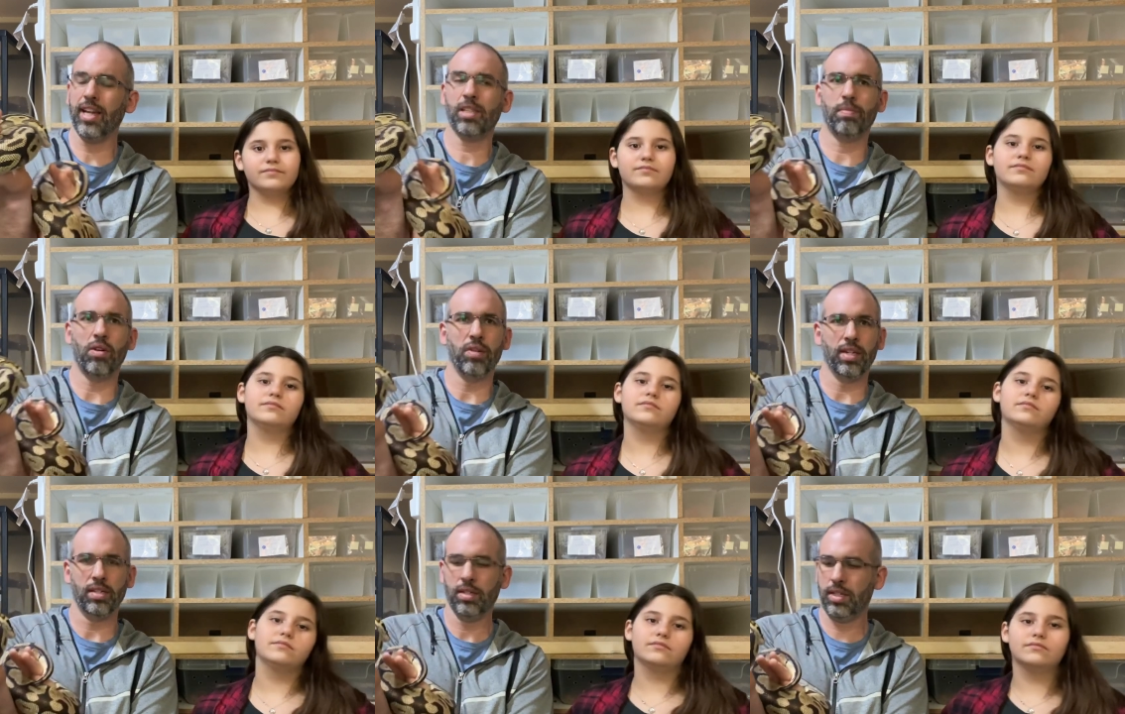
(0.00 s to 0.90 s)
Speaker 1: expo
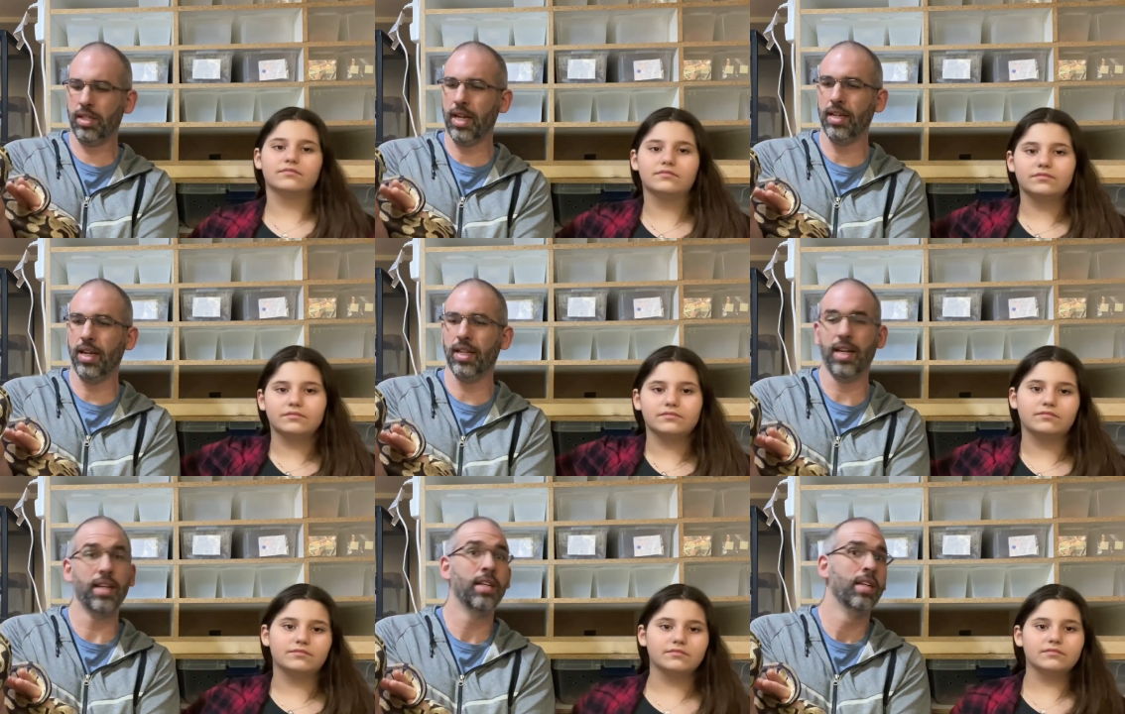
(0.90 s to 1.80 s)
on Sunday.
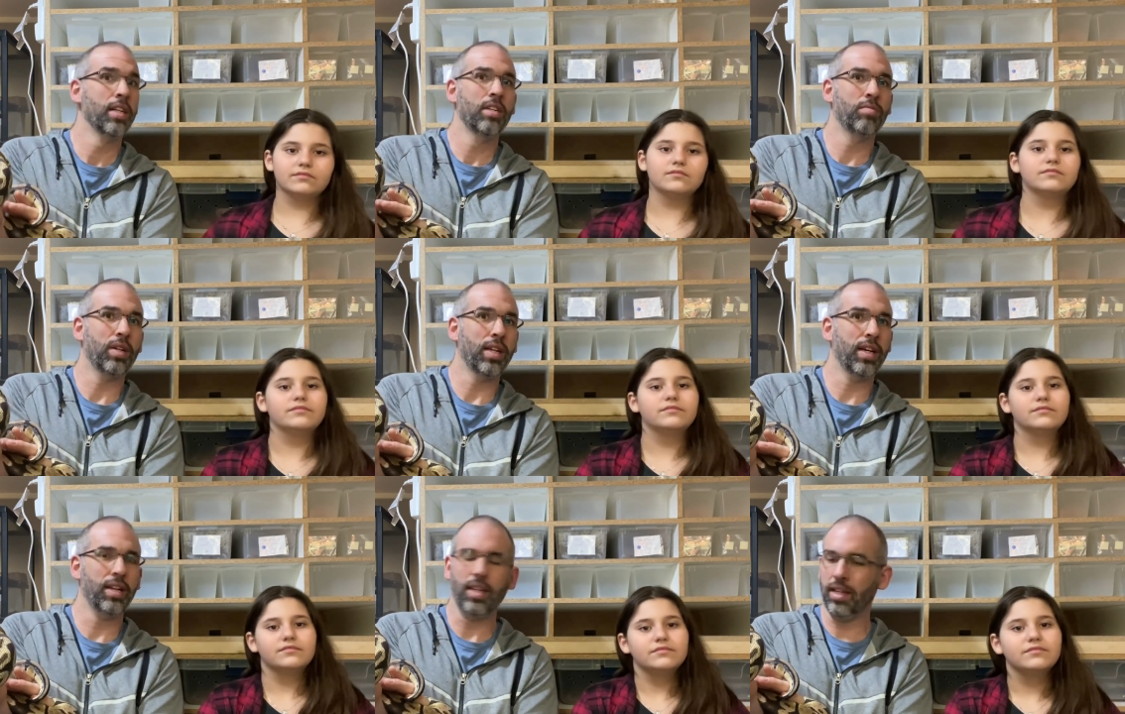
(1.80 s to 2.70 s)
There, well,
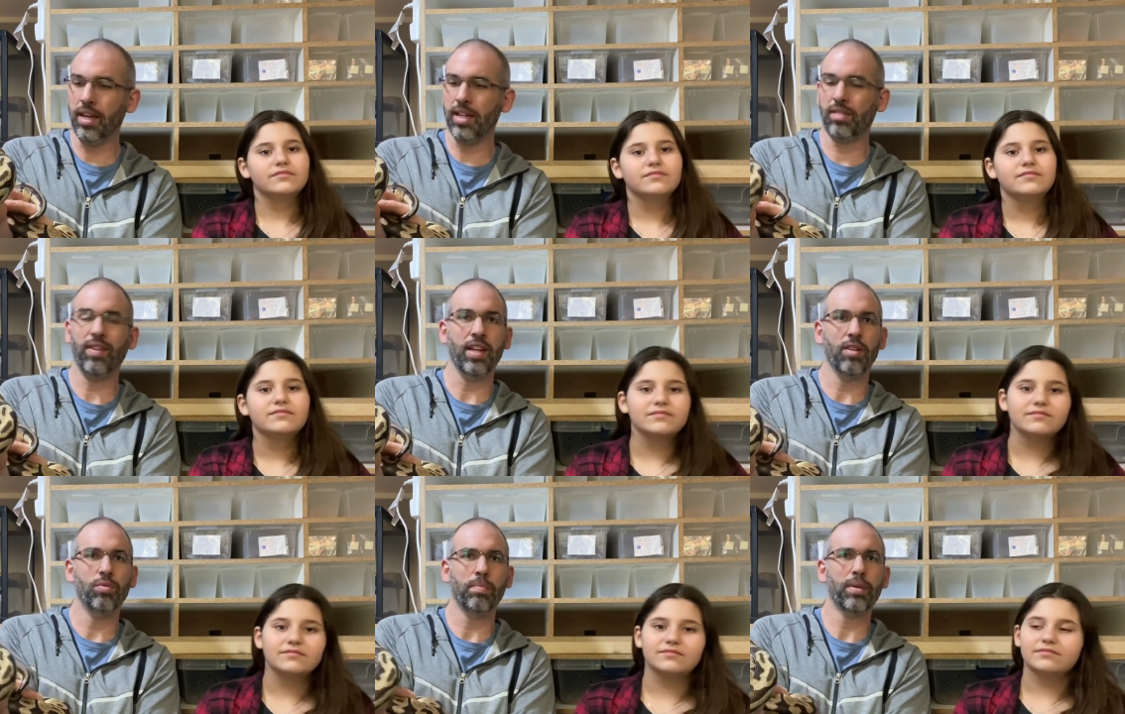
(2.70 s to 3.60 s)
uh, the next
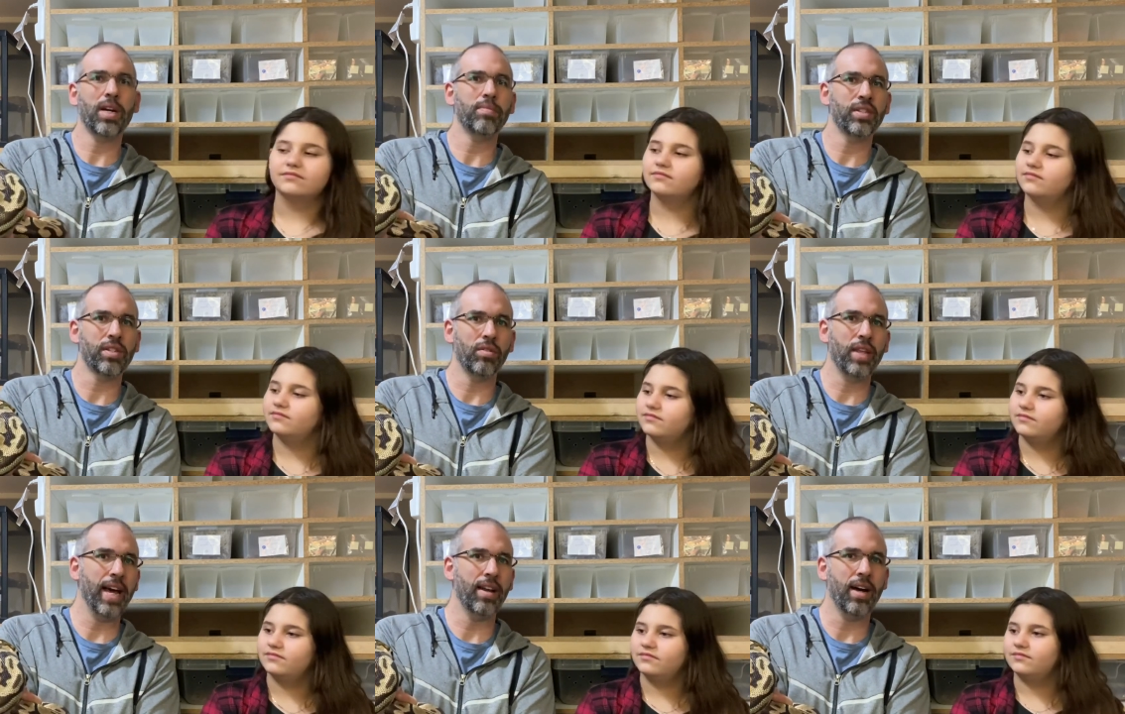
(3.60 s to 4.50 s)
video will probably show
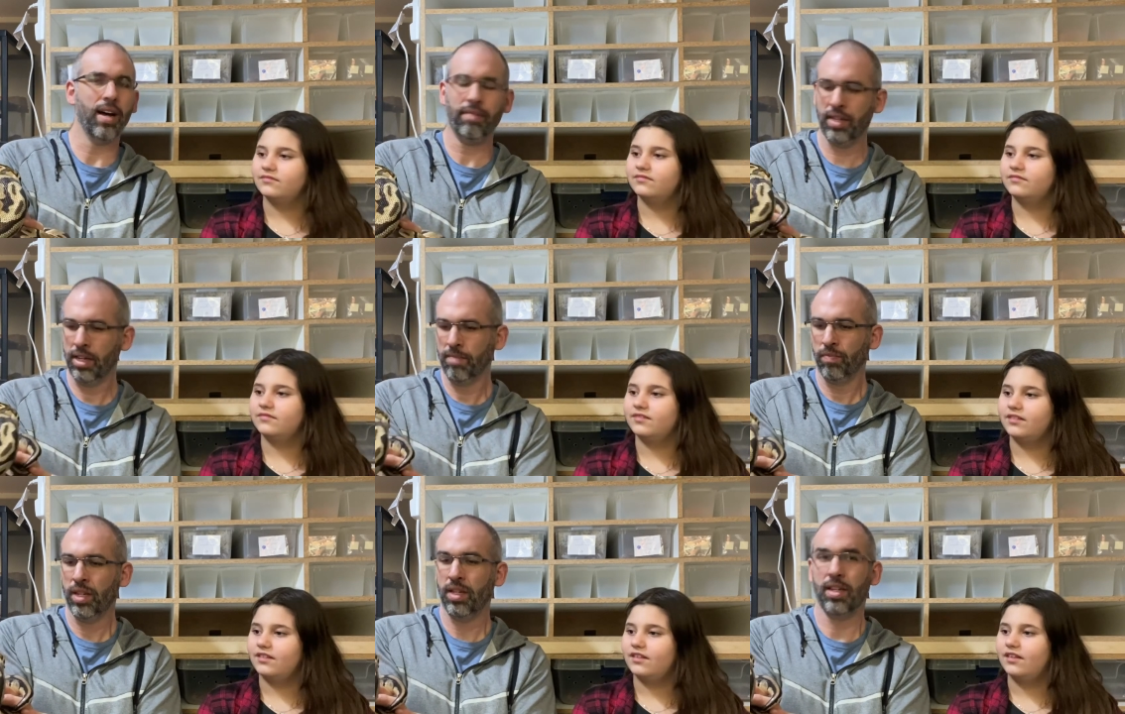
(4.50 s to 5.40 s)
that off
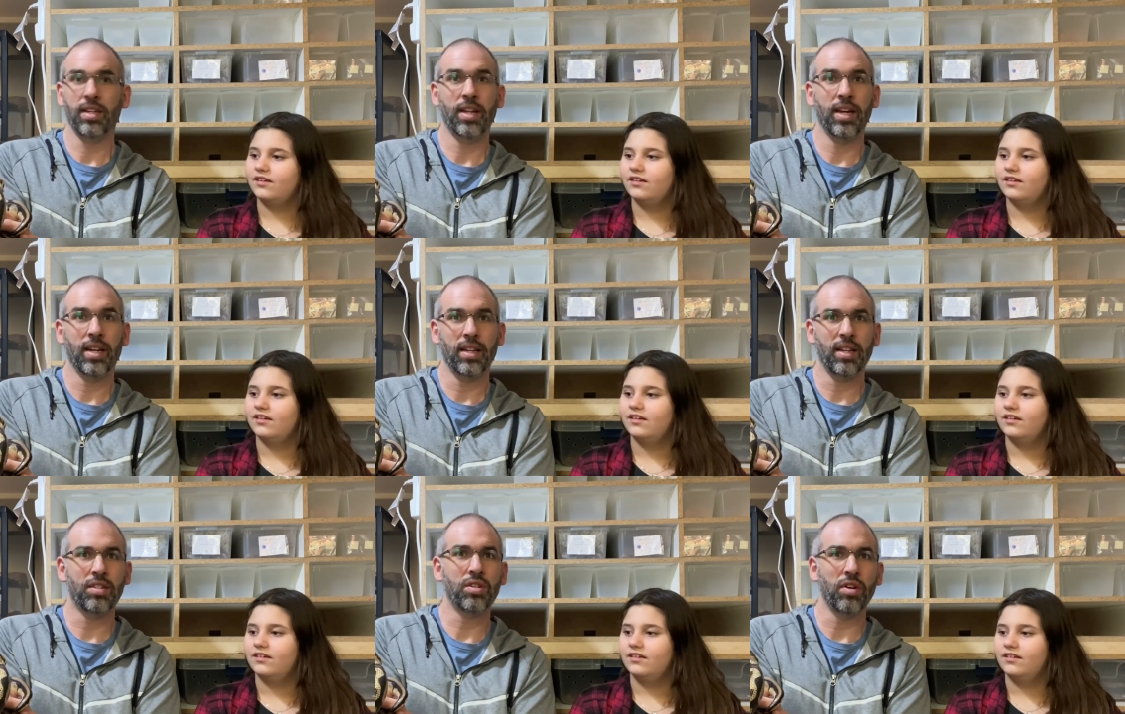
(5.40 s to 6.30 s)
and
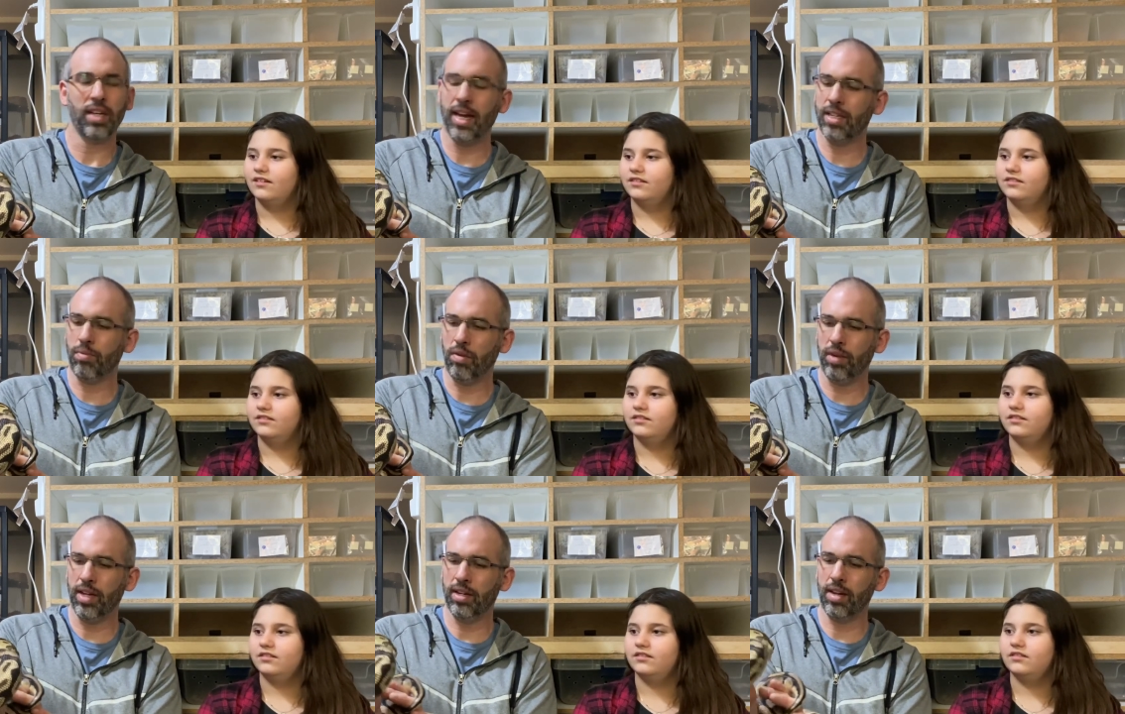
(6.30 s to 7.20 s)
uh, show you guys what
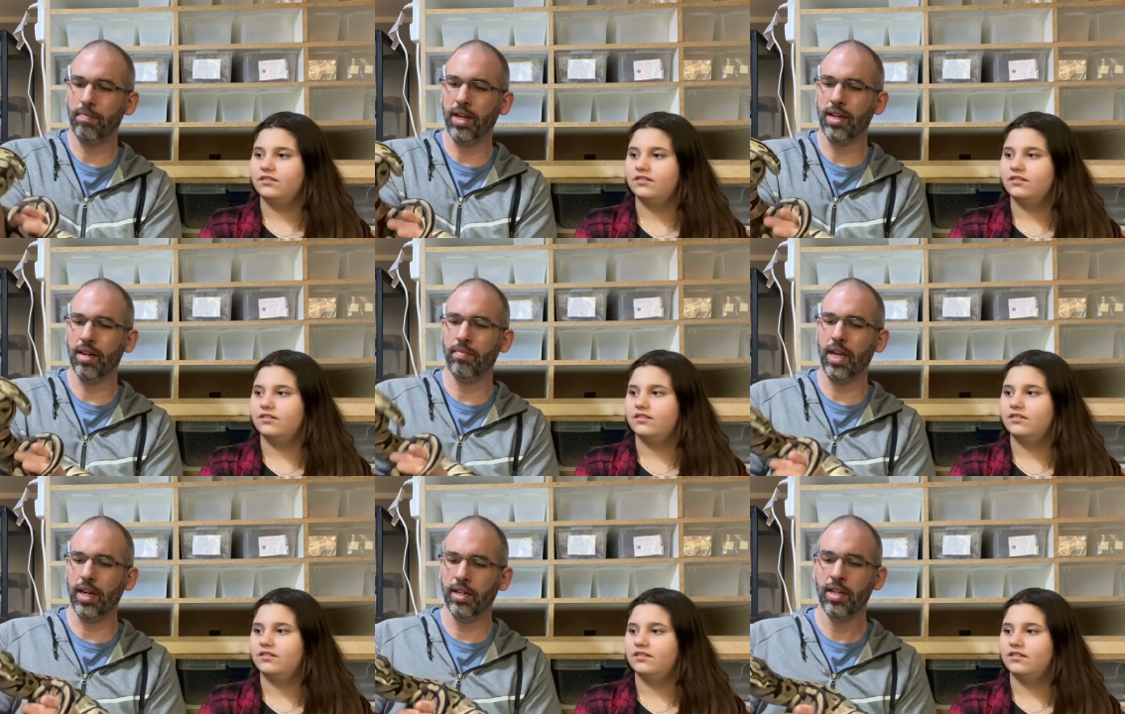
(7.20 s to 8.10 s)
we ended up picking up
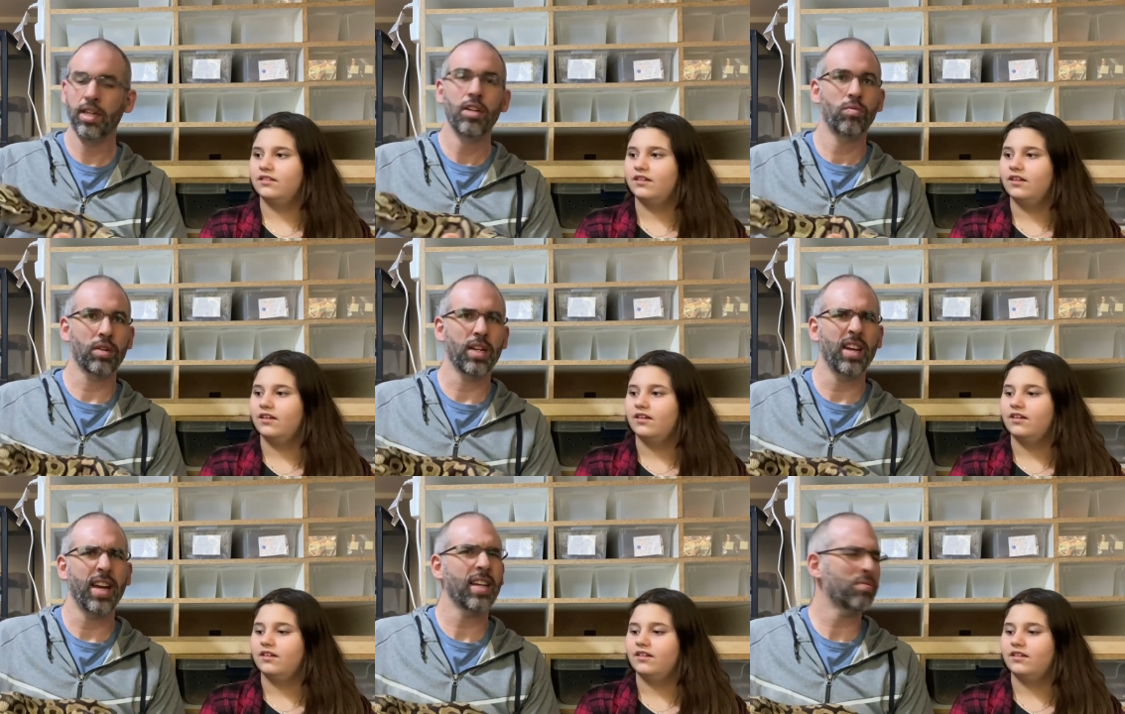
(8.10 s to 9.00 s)
there. We're
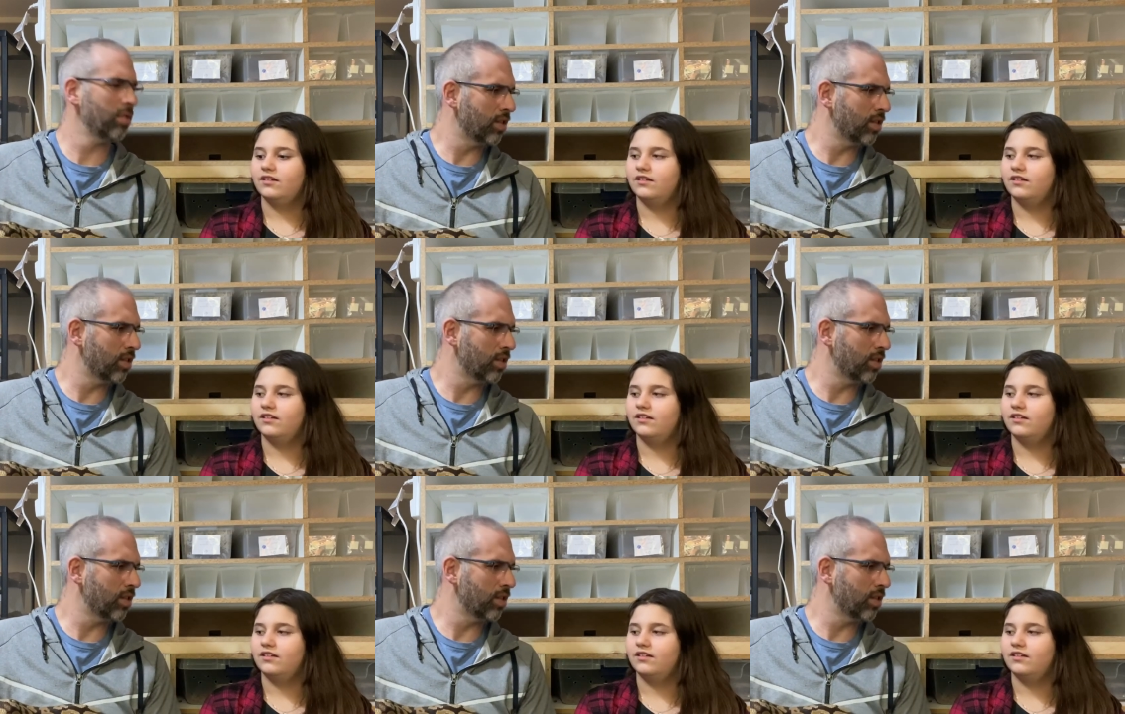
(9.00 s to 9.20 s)
gonna, I guess, we'll